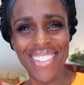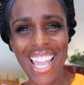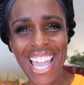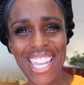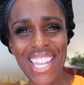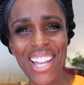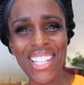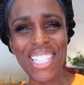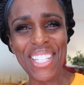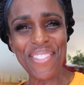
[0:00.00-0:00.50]

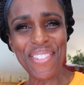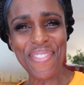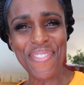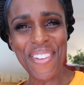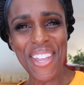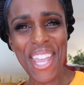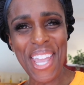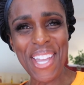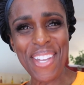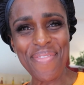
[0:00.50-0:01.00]
How y'all living,
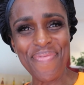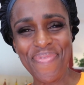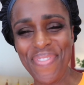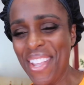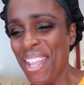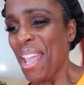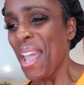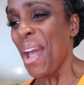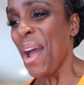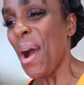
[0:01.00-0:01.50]
fam?
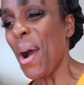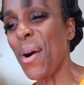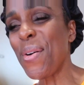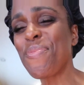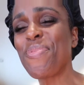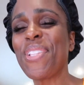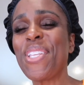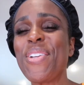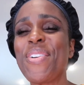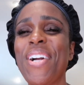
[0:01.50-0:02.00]

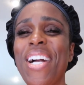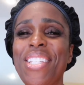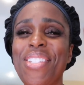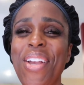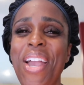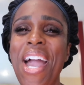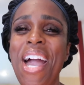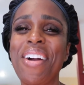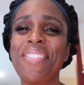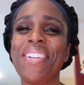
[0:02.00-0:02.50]
Hopefully you guys
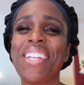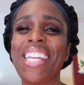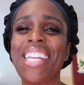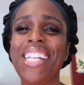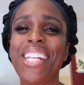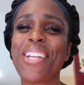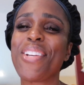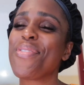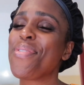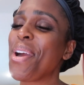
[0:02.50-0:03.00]
are having
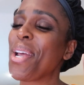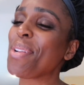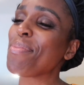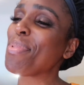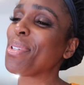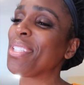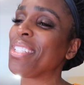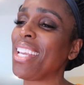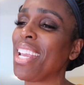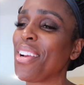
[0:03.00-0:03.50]
an
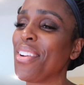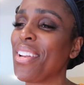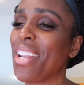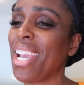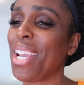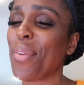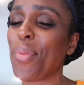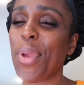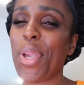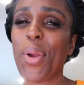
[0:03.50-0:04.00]
incredible day or
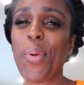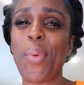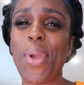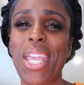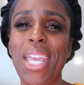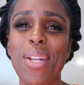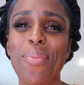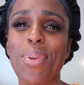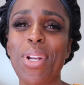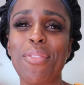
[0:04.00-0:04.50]
night, week or
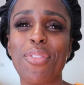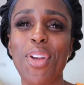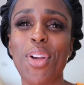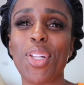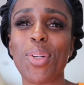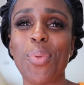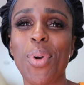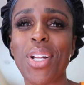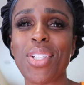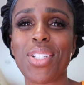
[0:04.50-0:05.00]
weekend, whenever
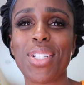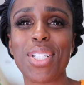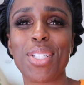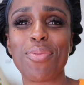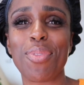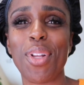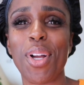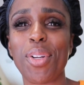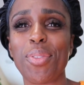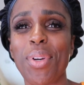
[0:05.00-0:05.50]
y'all are watching
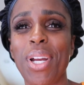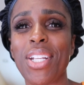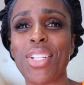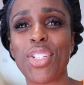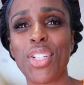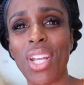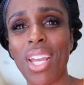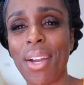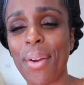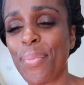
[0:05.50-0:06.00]
this vlog right
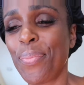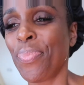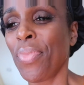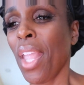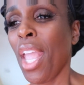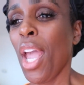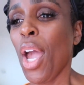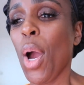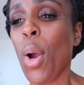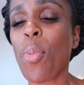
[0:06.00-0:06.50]
here.
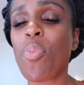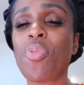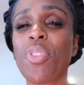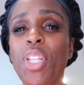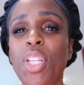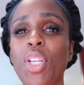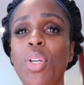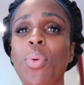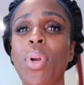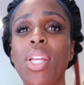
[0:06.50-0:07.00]

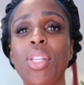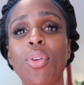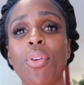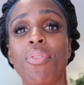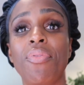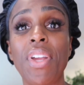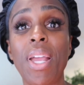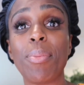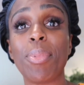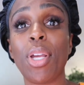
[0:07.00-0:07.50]
Hopefully you and
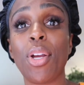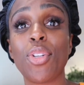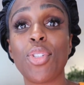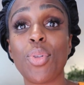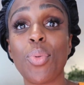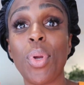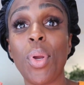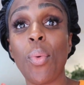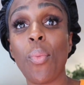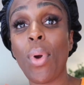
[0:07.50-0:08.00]
your family are
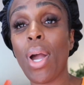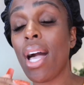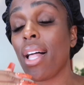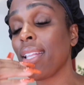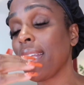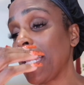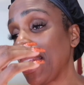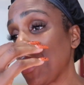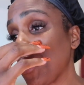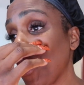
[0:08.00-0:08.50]
doing
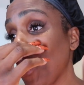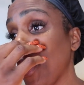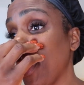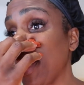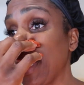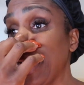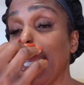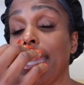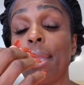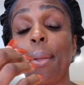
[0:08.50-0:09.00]
well and
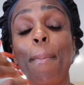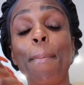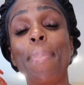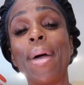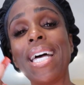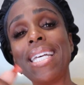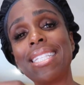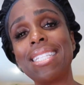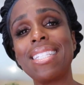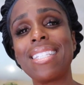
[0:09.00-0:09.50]
are in the
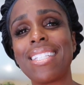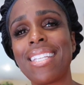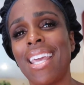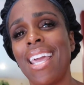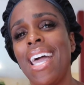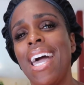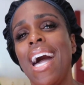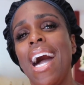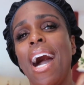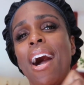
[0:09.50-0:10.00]
best
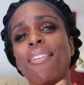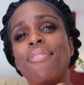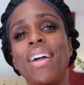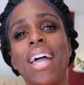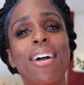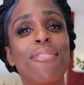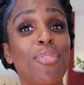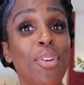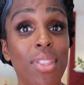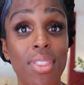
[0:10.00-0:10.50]
of
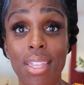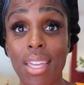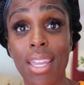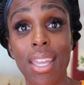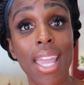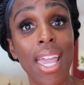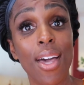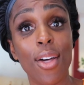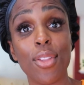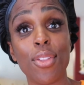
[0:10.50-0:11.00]

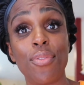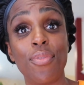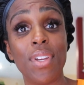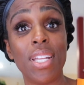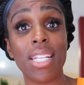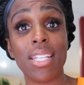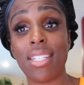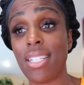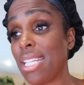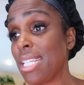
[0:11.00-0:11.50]
everything, health,
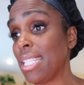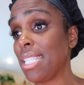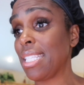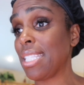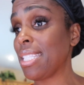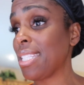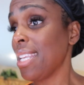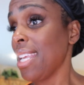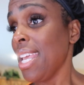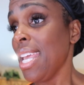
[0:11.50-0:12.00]

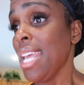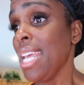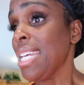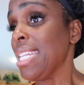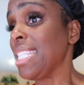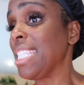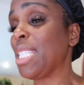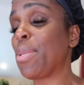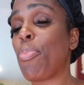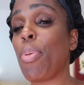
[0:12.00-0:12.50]
fitness,
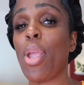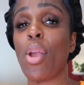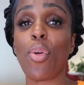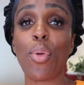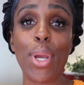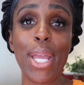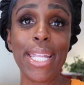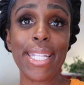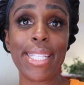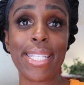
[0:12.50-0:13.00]

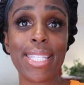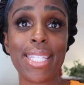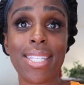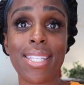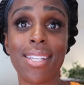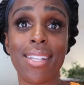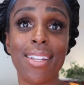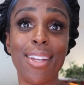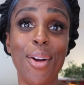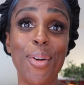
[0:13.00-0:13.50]
spirits,
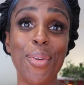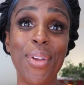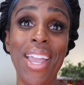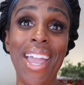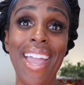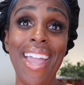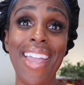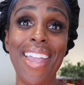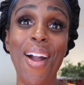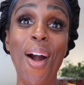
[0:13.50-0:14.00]

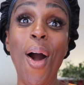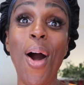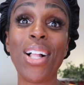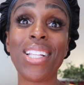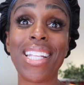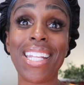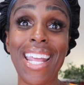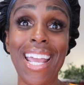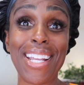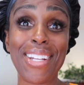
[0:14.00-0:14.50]
okay,
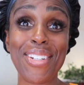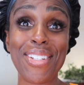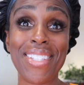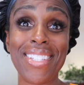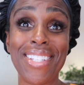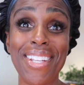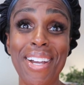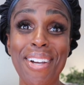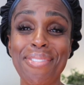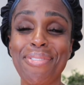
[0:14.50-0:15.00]
all of that good
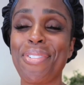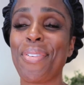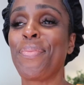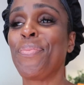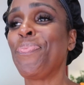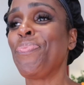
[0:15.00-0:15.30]
stuff.